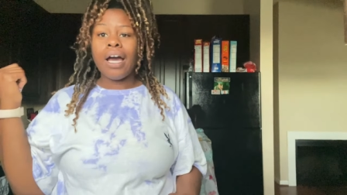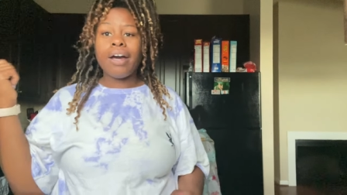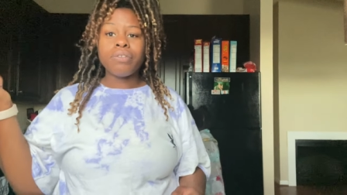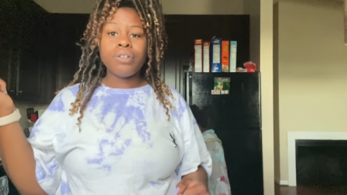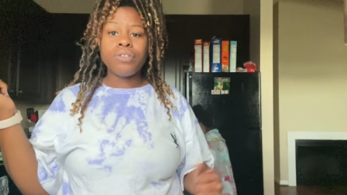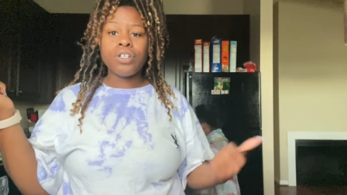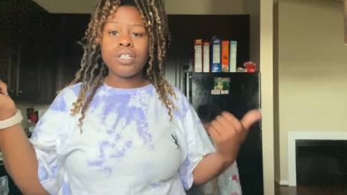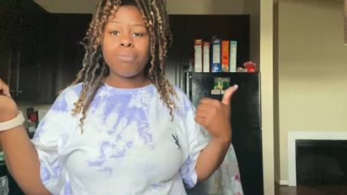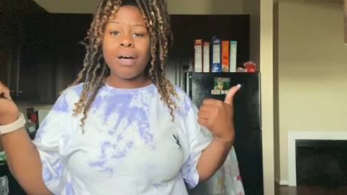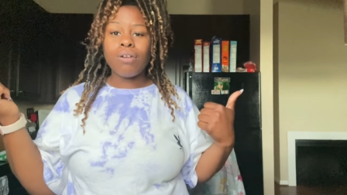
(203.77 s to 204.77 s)
After you drink
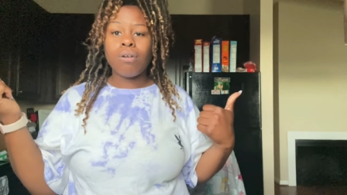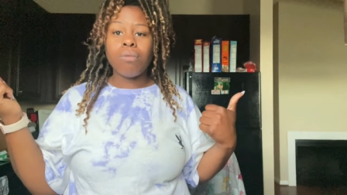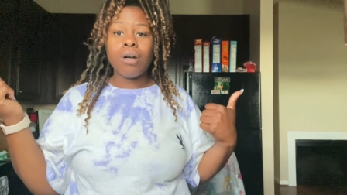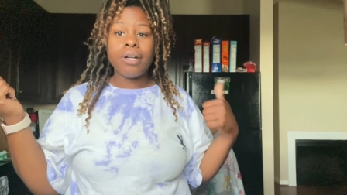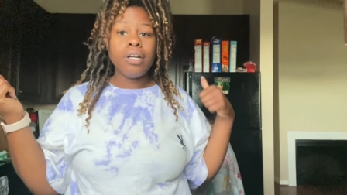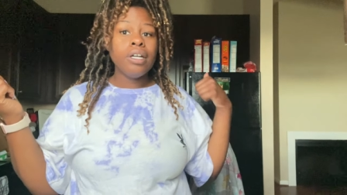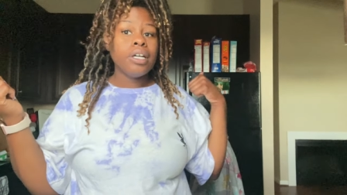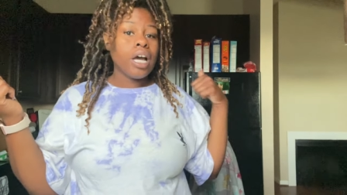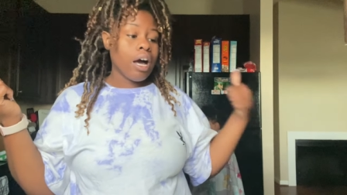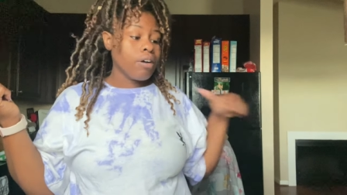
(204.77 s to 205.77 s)
the bottle of water,
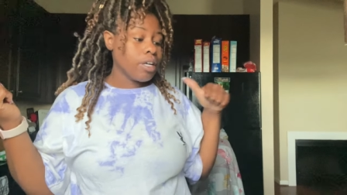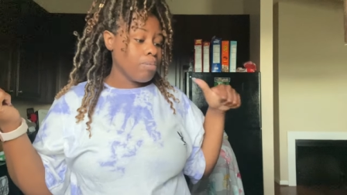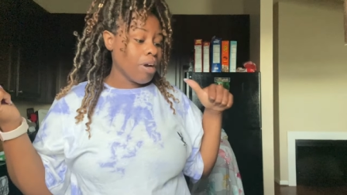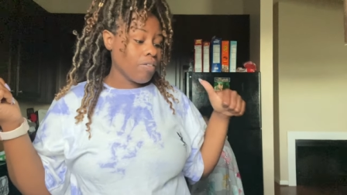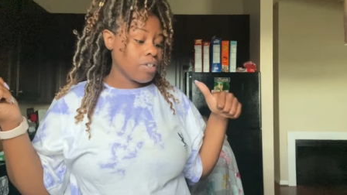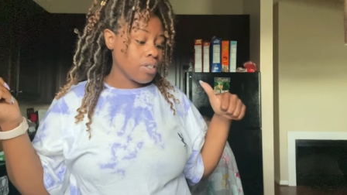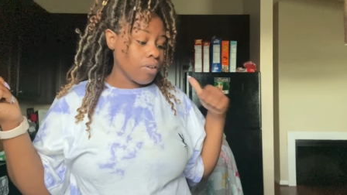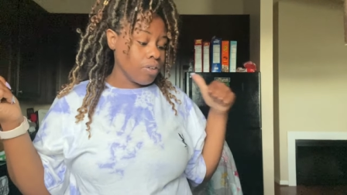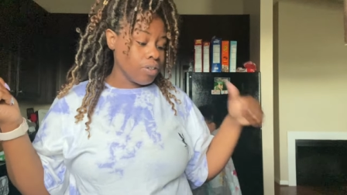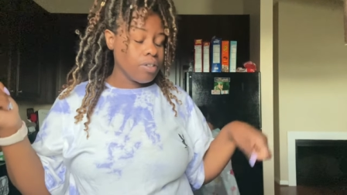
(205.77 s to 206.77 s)
I'll get breakfast
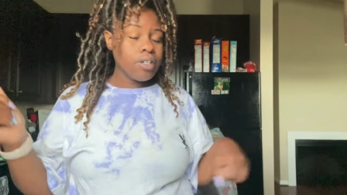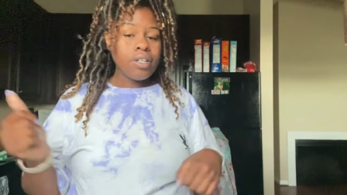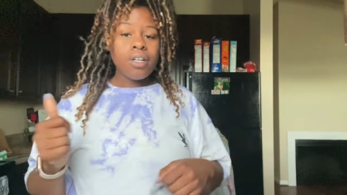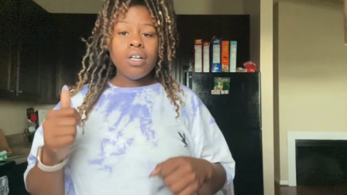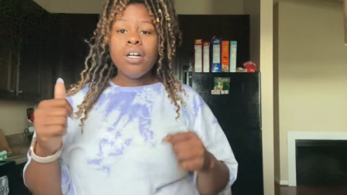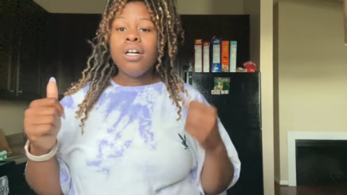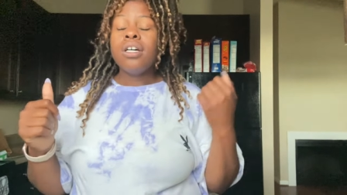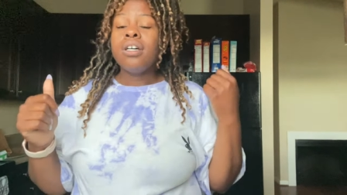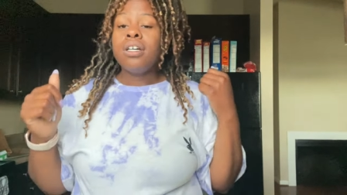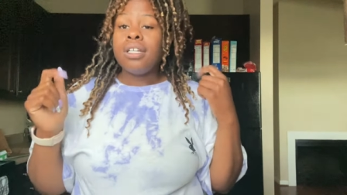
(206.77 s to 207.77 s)
going.
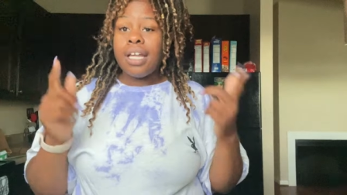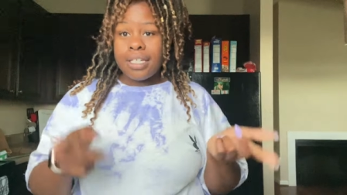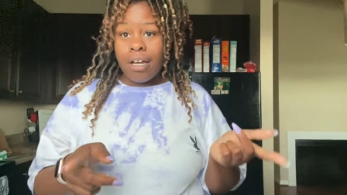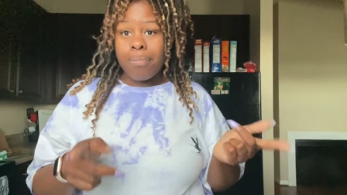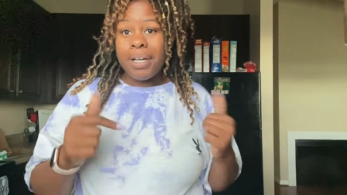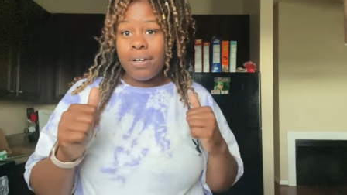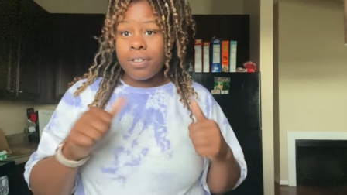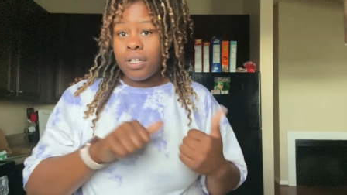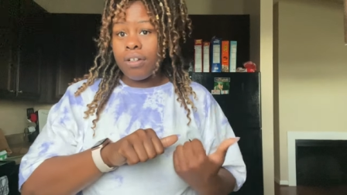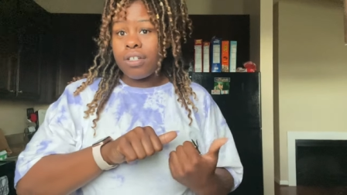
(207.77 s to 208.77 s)
That's how I make her
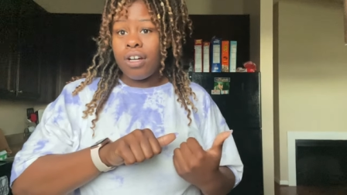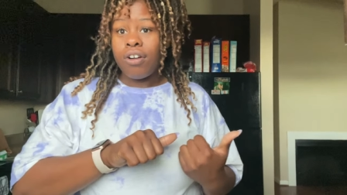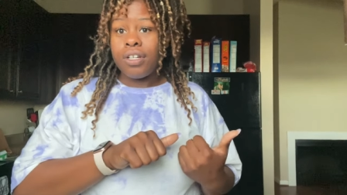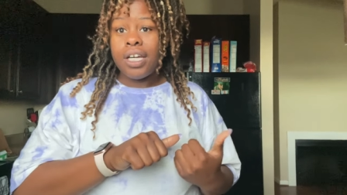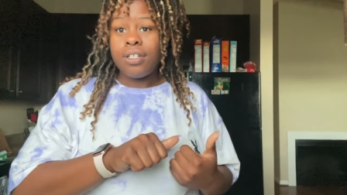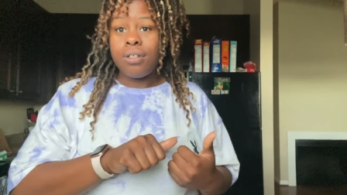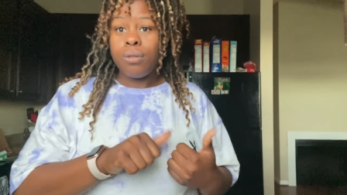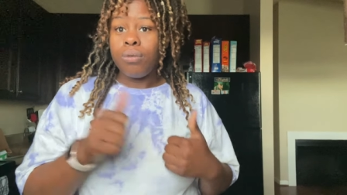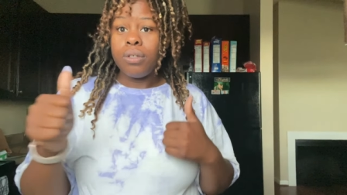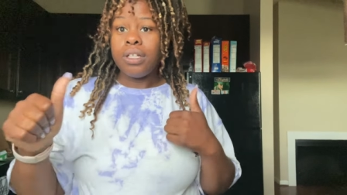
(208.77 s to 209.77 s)
start her day
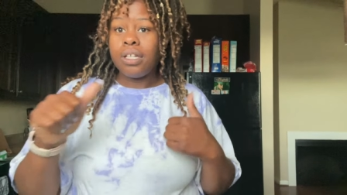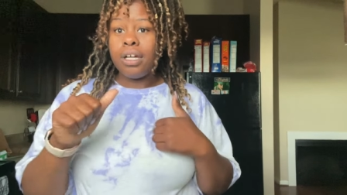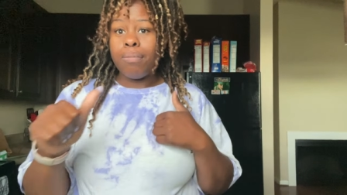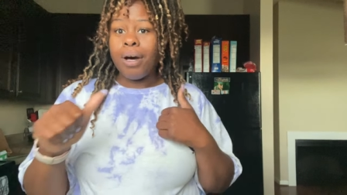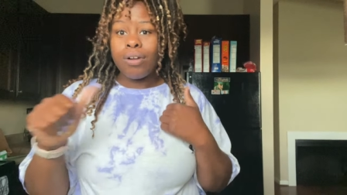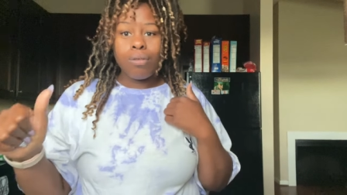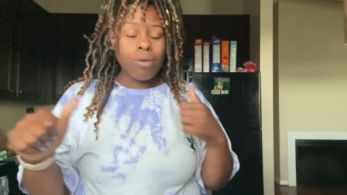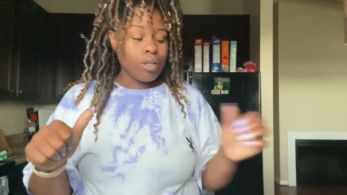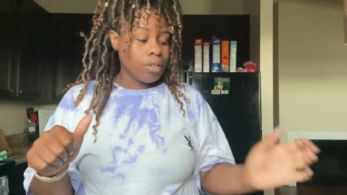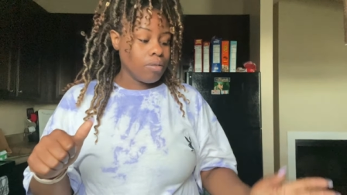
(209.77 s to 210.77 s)
too. A bottle of
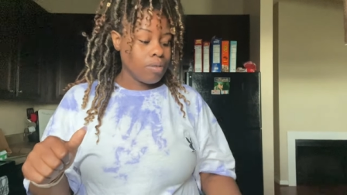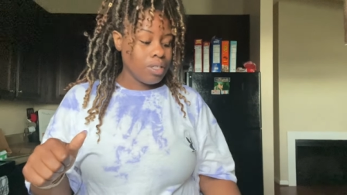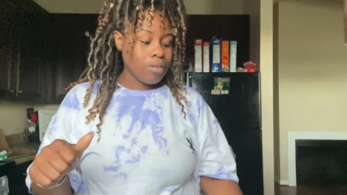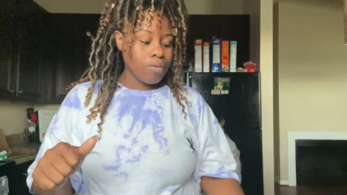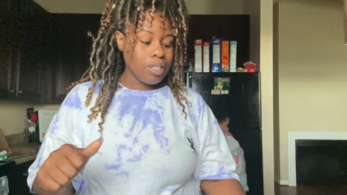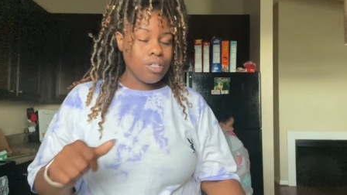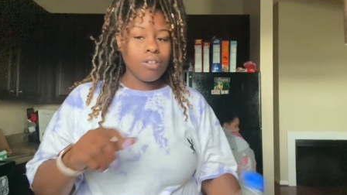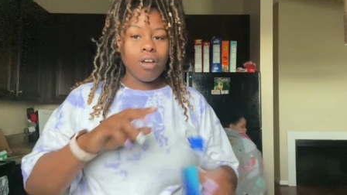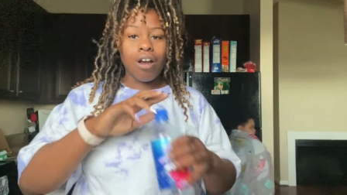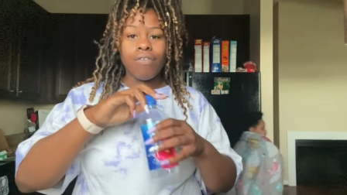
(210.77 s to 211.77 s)
water. We
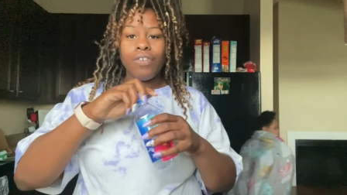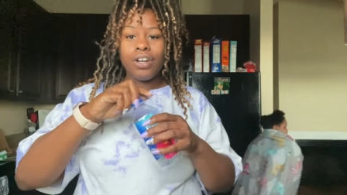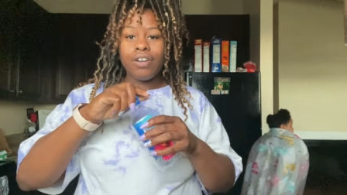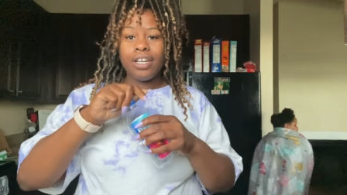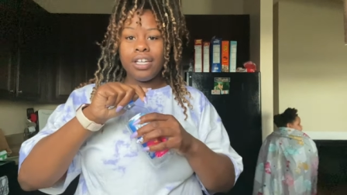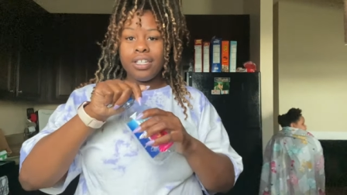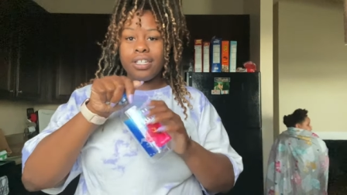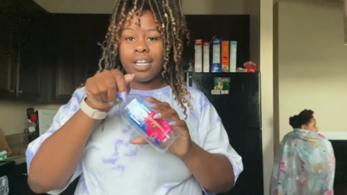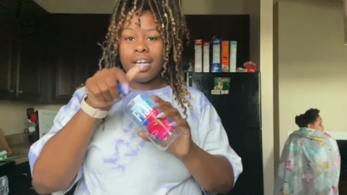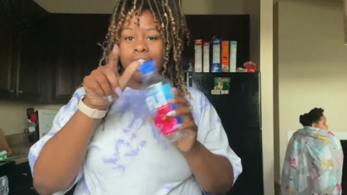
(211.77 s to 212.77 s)
are very
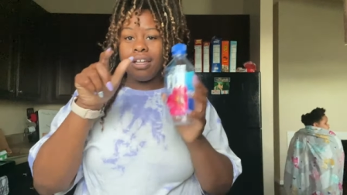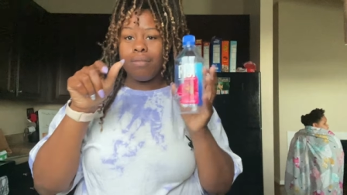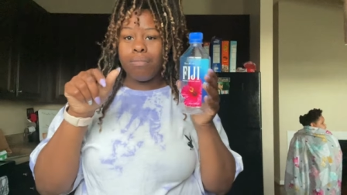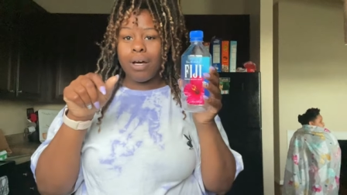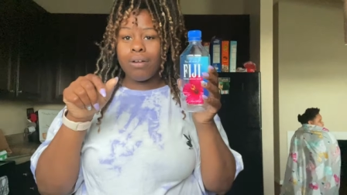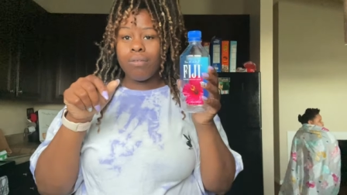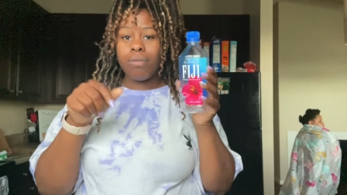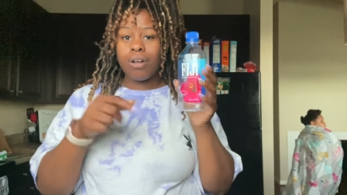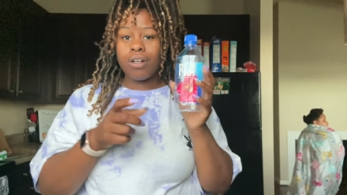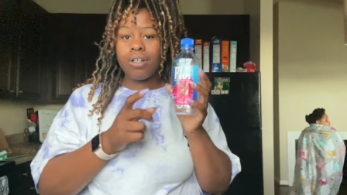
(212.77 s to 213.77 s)
into that. Bottle of
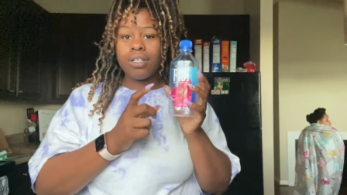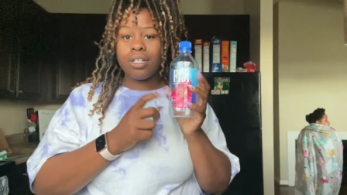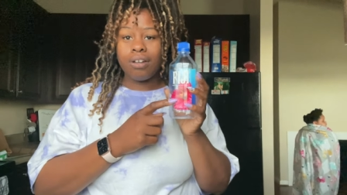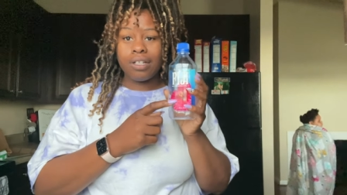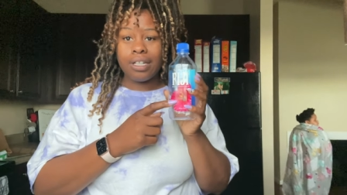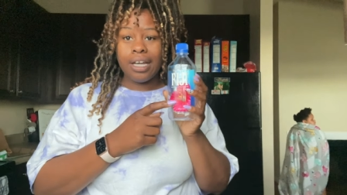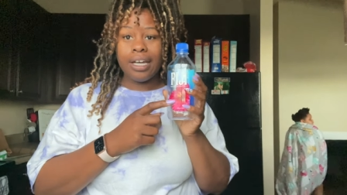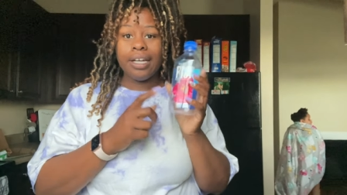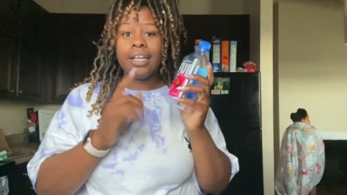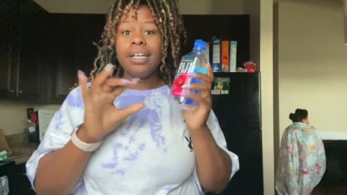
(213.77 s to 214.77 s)
water, start the
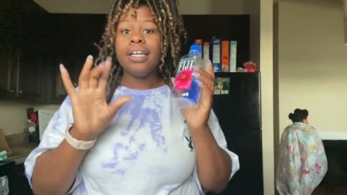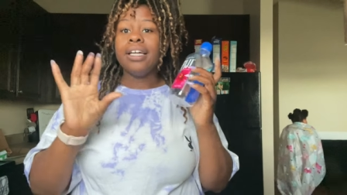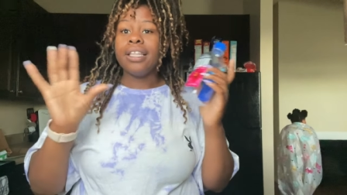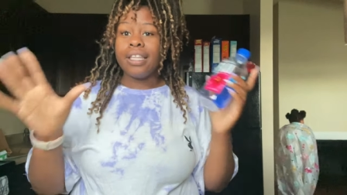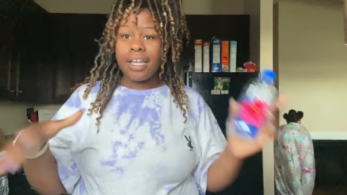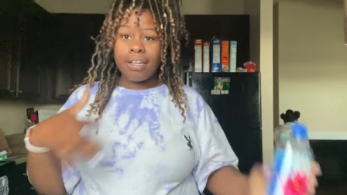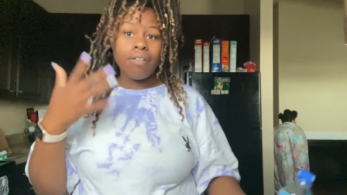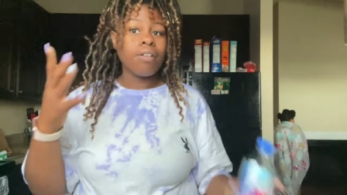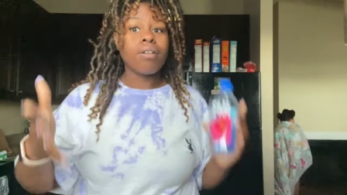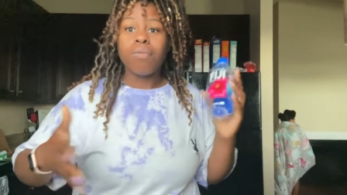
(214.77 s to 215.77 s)
day.
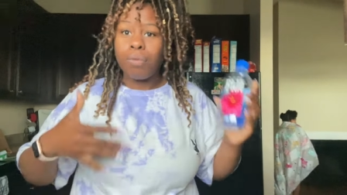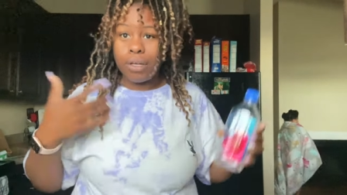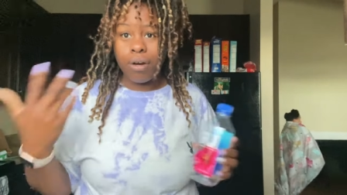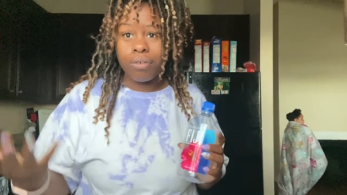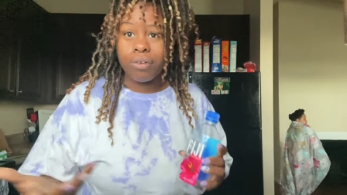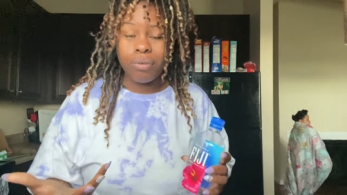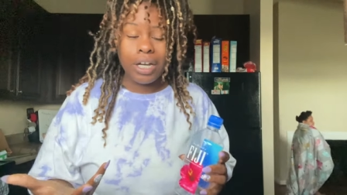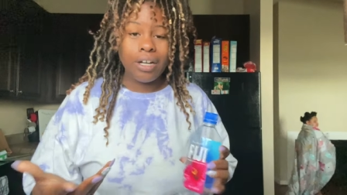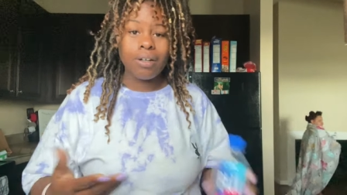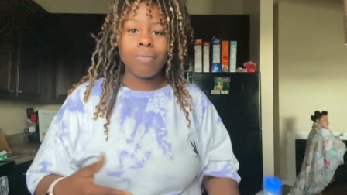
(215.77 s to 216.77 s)
Then we go from
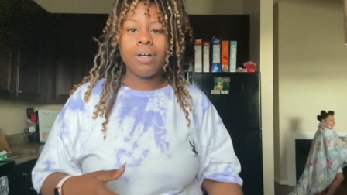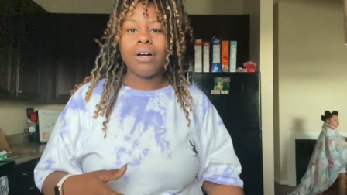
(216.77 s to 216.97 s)
there.